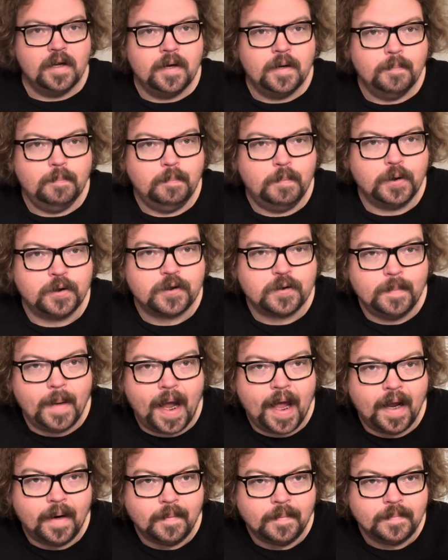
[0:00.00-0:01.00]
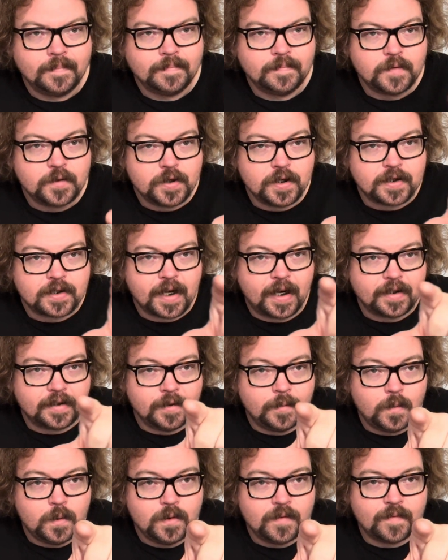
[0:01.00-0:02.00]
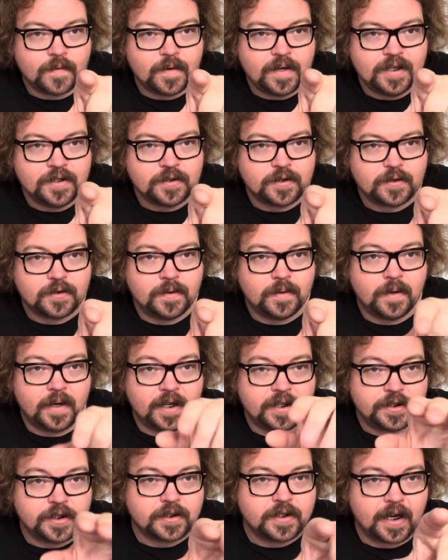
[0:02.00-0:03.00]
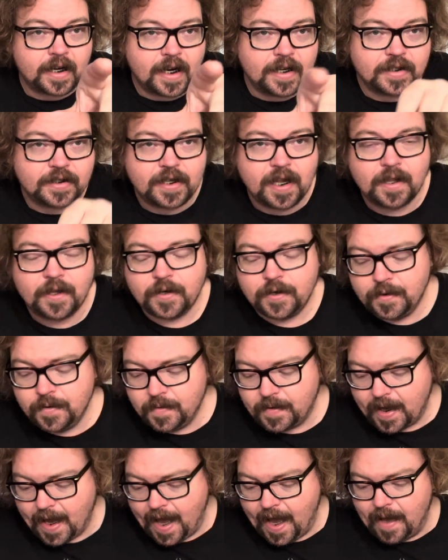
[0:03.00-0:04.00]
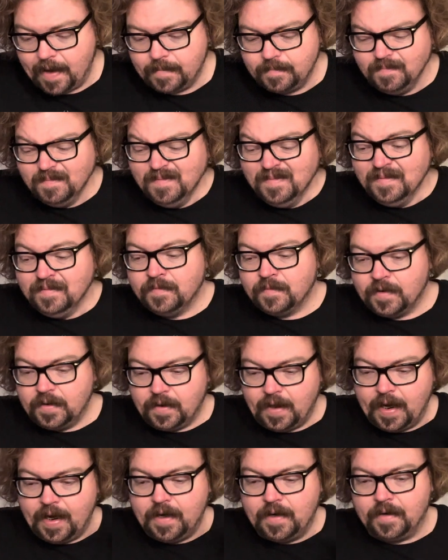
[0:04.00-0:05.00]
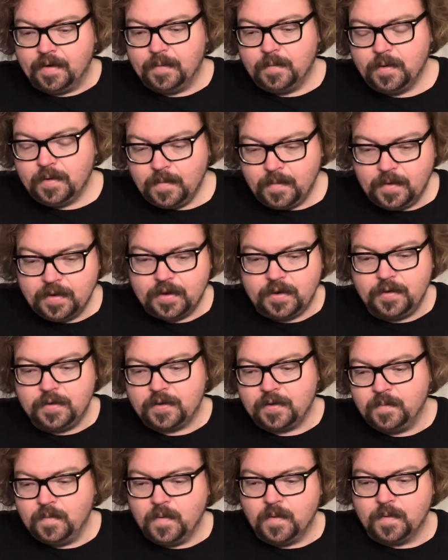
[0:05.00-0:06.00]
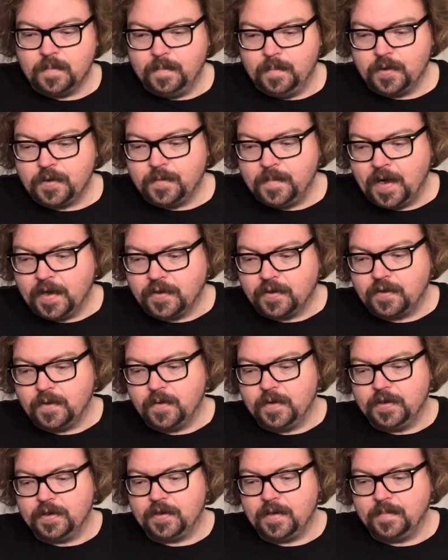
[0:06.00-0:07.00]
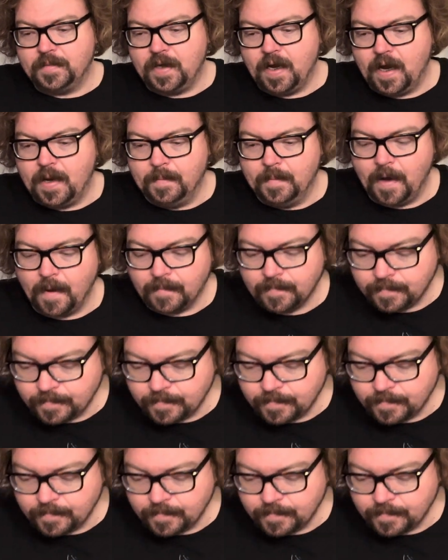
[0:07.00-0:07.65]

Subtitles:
Bushman, just like the Wolverine story, and just like I was telling you, Kat, later, and we'll do some more Bushman stories sometime, but